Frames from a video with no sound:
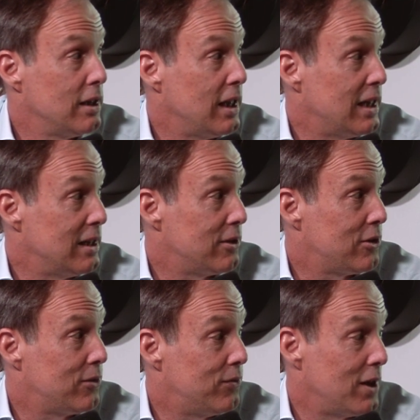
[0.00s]
And
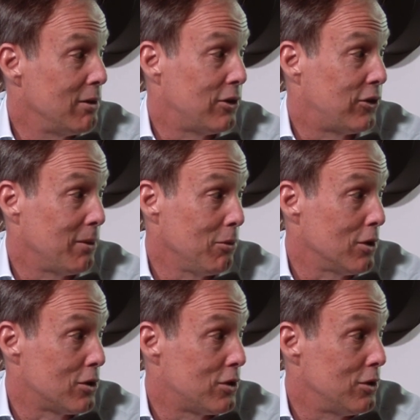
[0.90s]
it's very
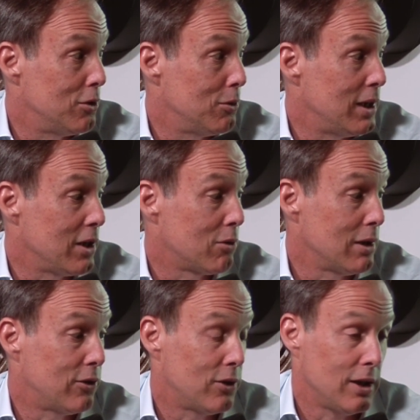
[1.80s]
similar to
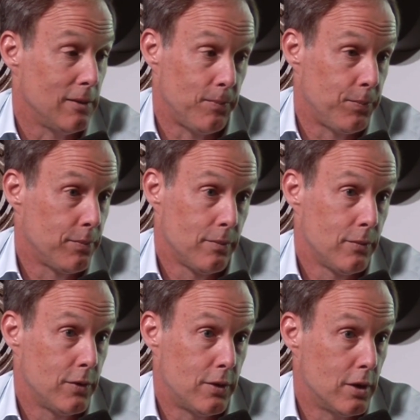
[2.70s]
increasing
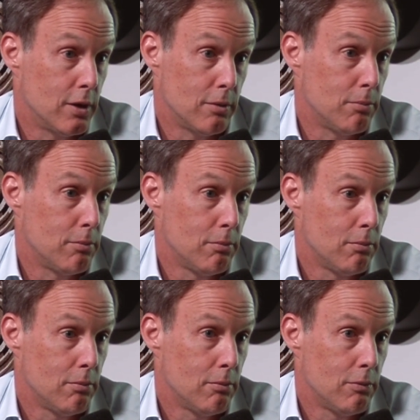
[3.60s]
the
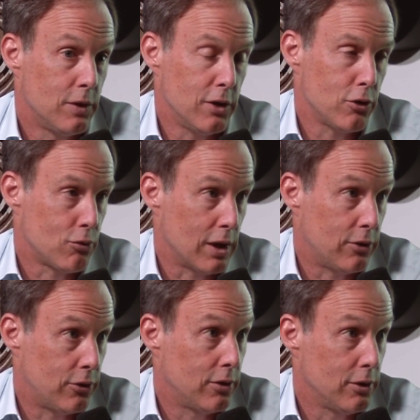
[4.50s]
the interest
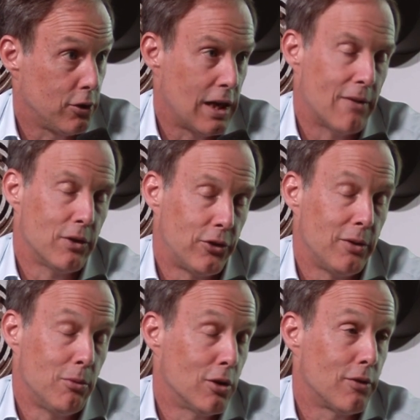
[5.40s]
rates. It's going to have a
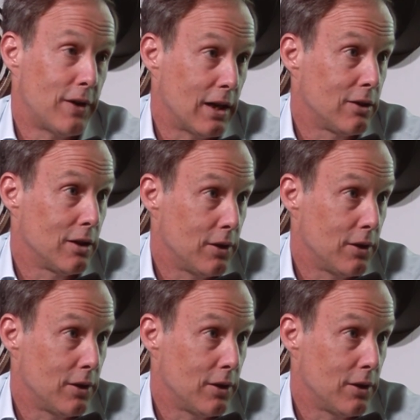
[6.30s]
similar effect, I